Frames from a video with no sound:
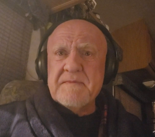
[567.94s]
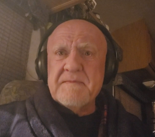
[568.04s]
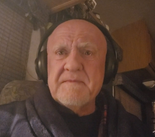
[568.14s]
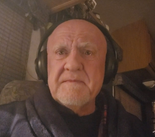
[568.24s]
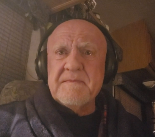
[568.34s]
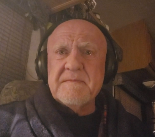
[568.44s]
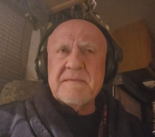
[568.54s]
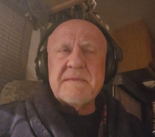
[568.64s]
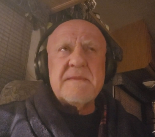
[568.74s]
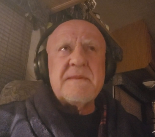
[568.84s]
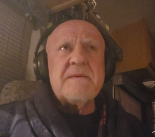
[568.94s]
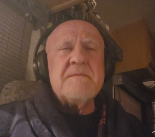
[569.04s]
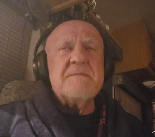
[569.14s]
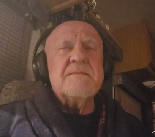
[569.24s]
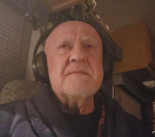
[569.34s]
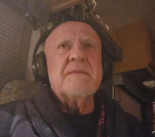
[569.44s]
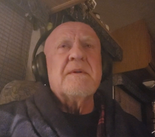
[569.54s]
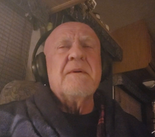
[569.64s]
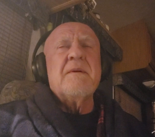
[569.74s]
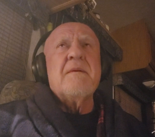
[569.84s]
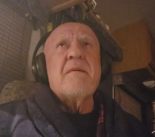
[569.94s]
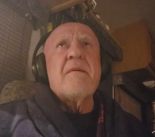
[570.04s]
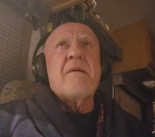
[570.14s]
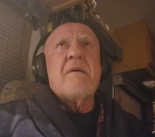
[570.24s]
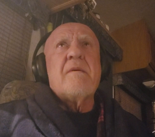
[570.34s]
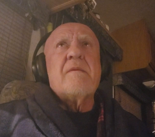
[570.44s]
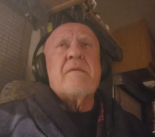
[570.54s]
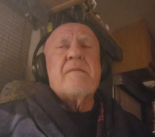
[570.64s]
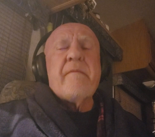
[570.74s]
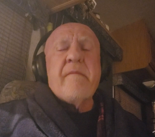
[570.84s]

[no speech]